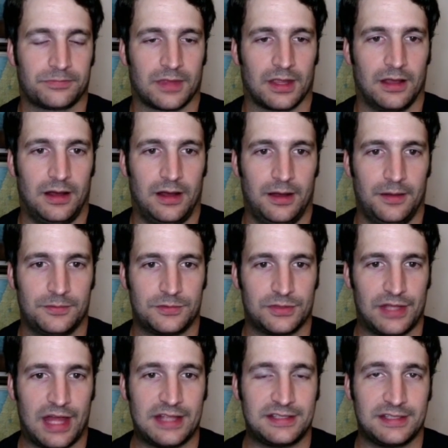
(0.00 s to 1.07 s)
So
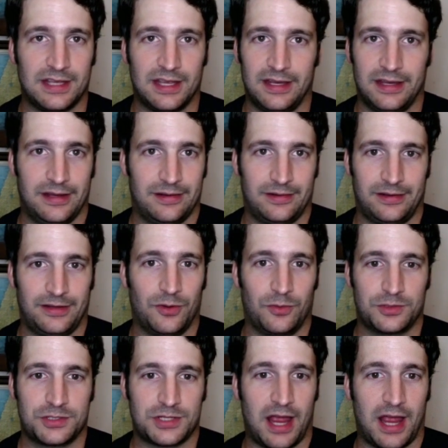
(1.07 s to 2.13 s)
that's it. You know,
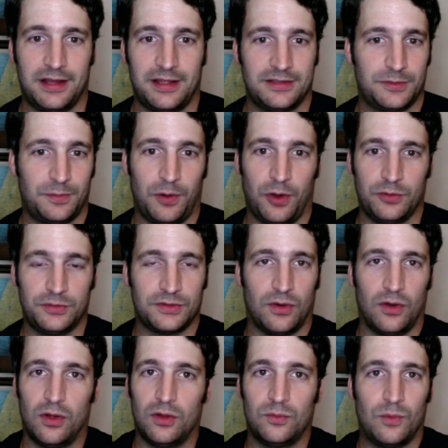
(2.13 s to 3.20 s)
China is opposed to
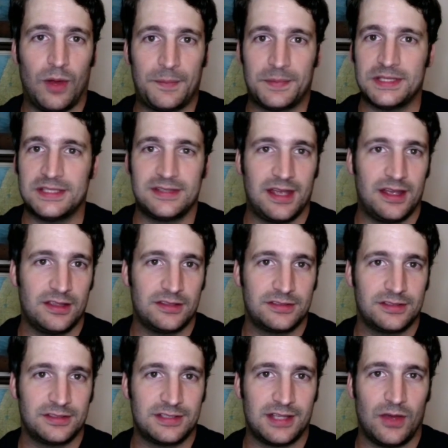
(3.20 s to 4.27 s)
all weapon sales
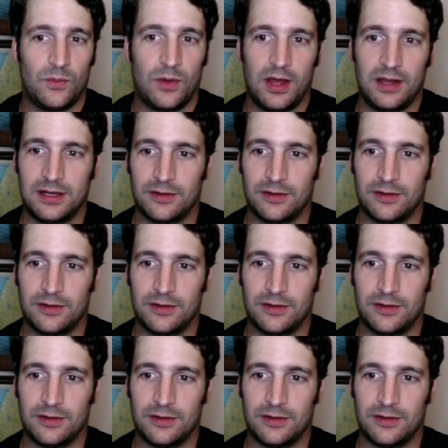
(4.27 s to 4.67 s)
to Taiwan,